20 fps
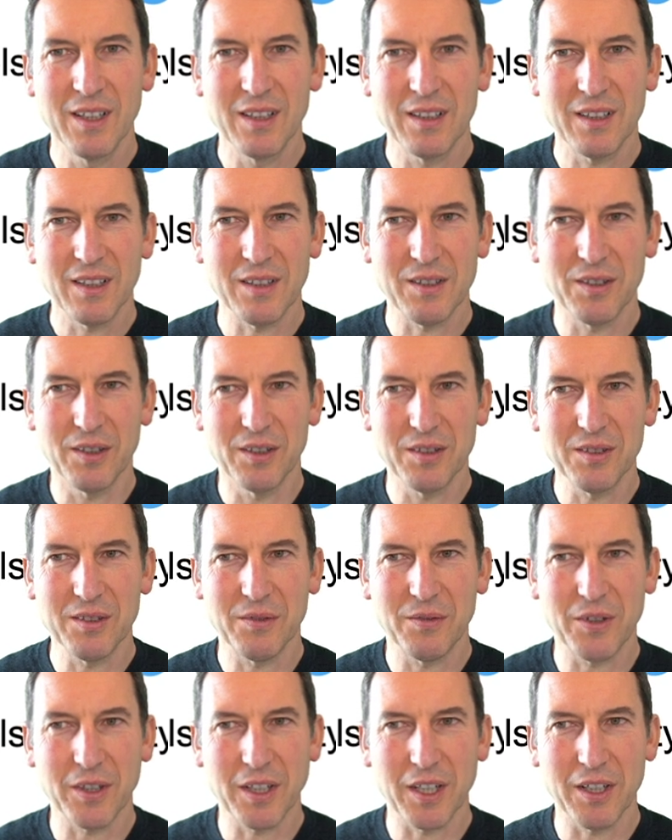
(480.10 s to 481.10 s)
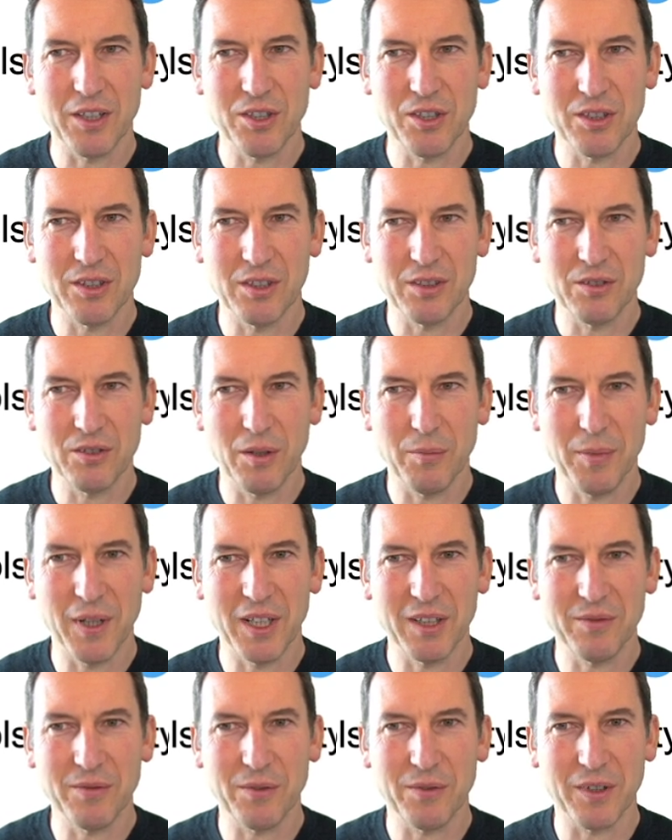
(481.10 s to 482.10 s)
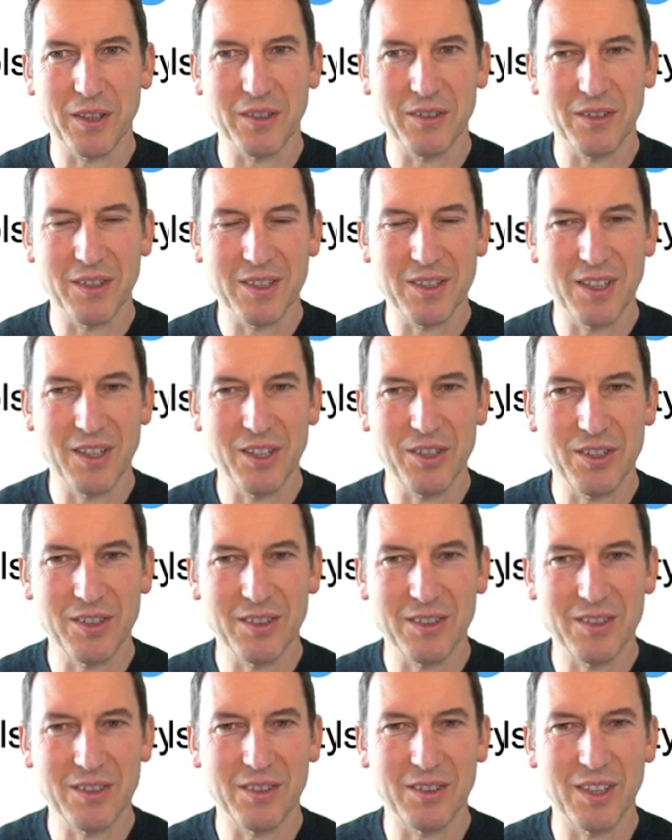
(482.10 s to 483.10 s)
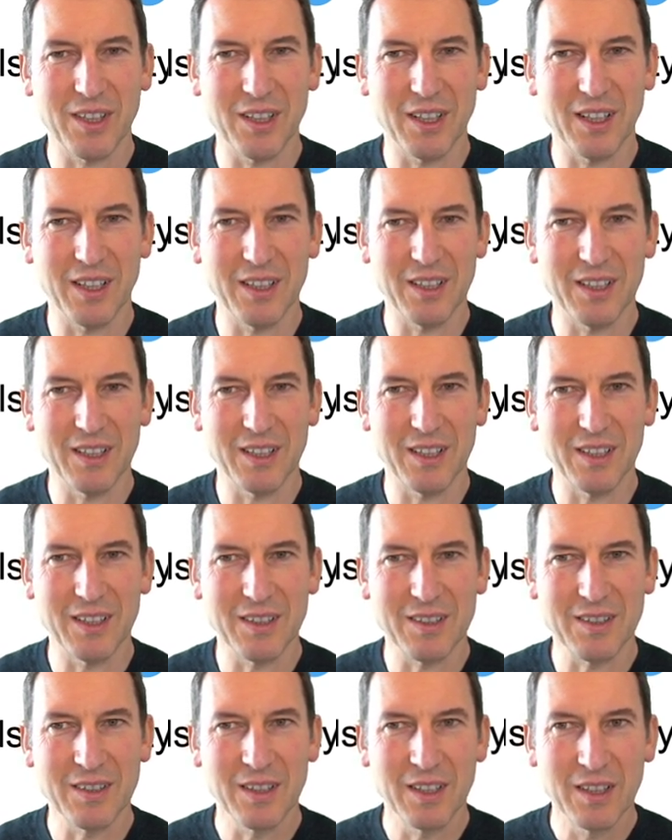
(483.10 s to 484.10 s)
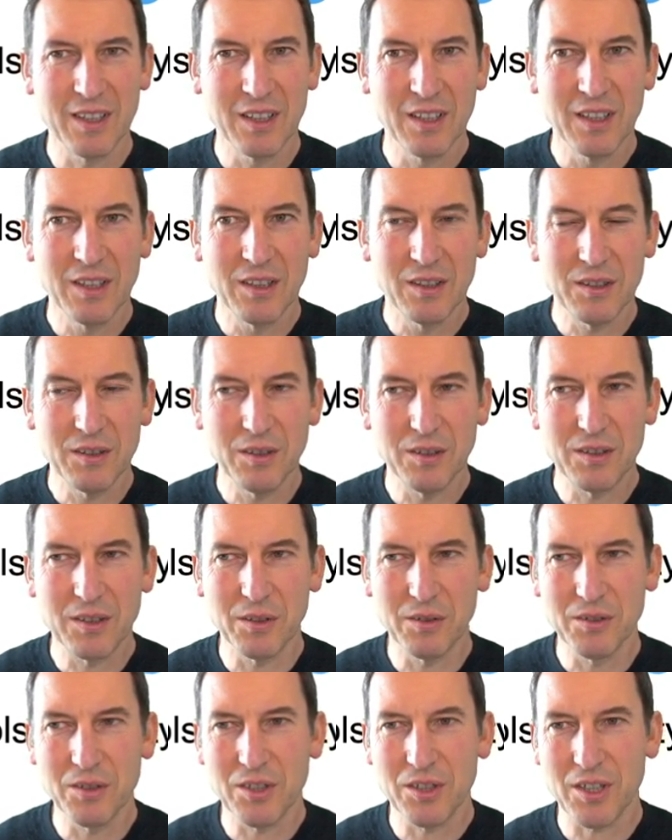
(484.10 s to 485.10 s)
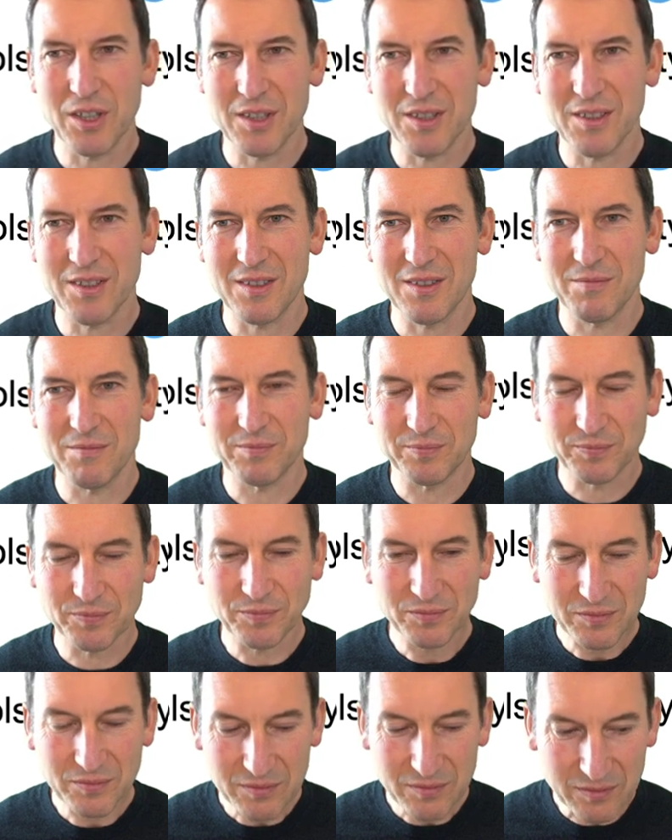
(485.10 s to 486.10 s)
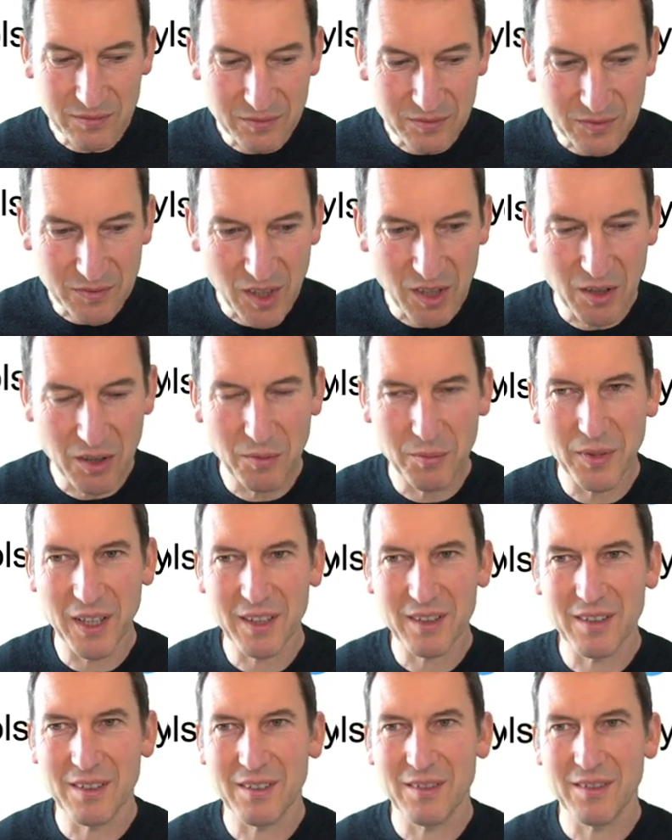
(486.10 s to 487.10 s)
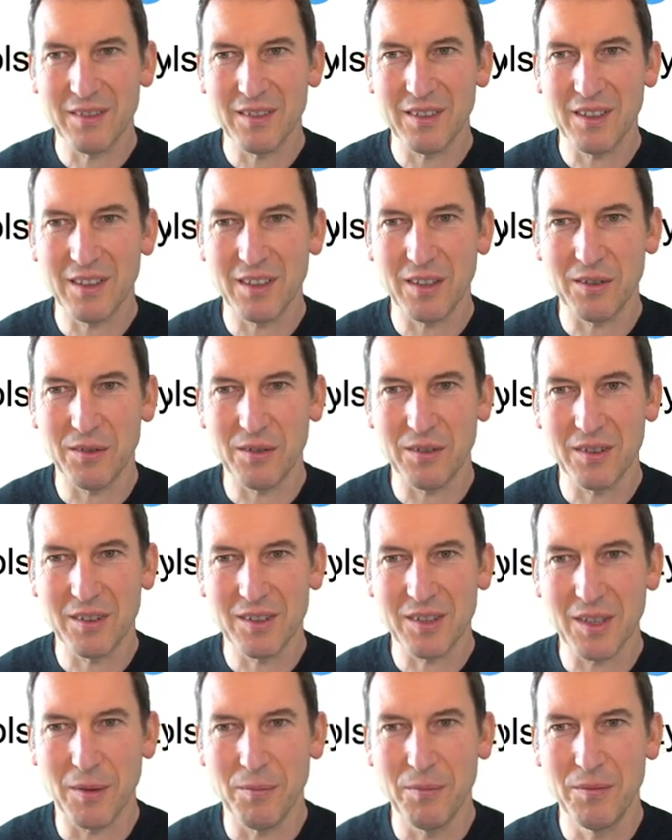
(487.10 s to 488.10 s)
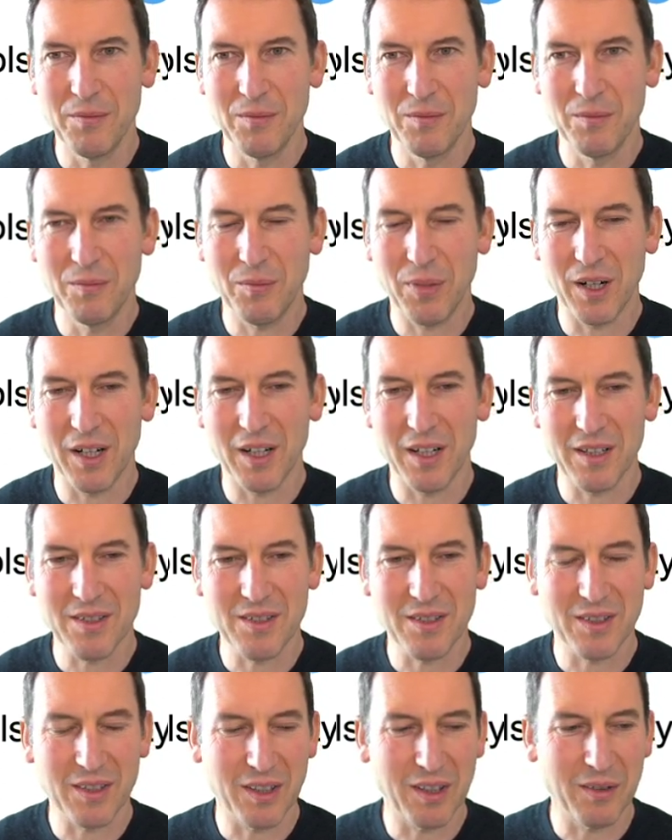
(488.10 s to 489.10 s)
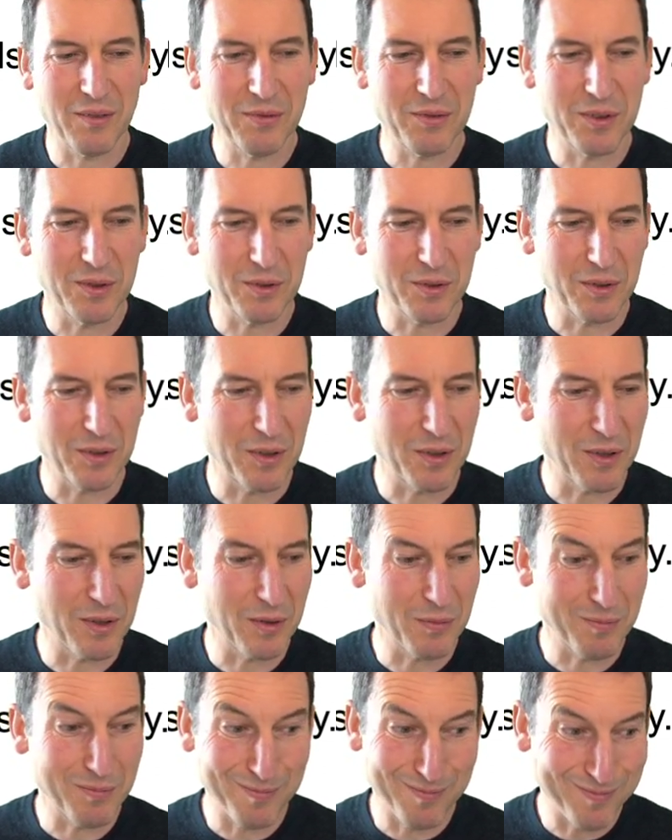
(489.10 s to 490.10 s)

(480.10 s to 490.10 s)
there's also variational dropout for regularization. So the idea is you don't just omit, you know, some parts of your,